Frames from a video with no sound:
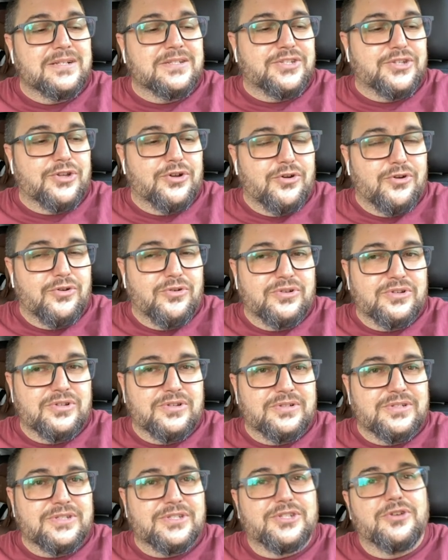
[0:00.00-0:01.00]
So
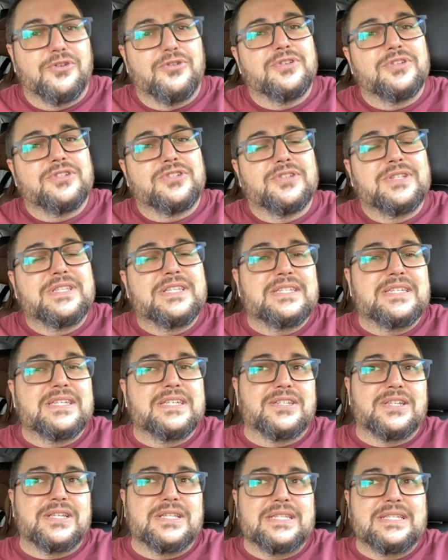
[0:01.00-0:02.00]
this
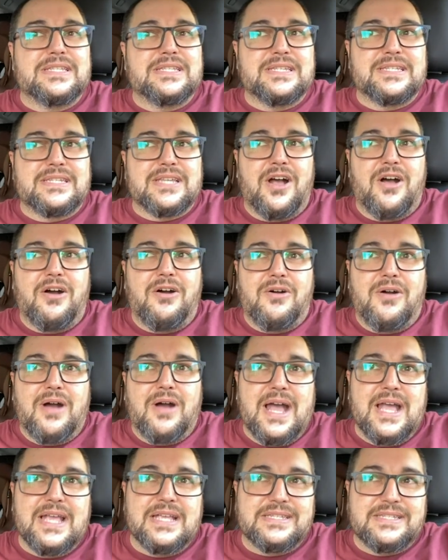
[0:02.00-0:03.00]
is how
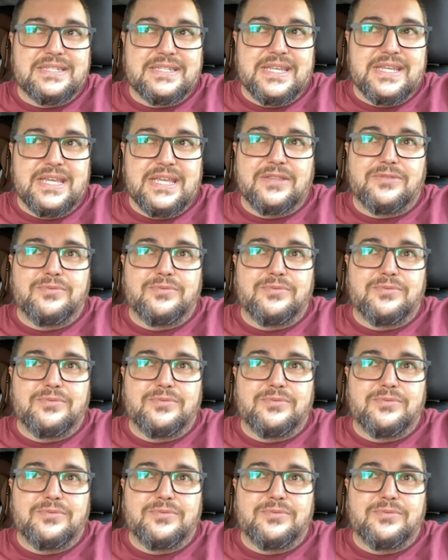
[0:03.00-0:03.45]
I see it.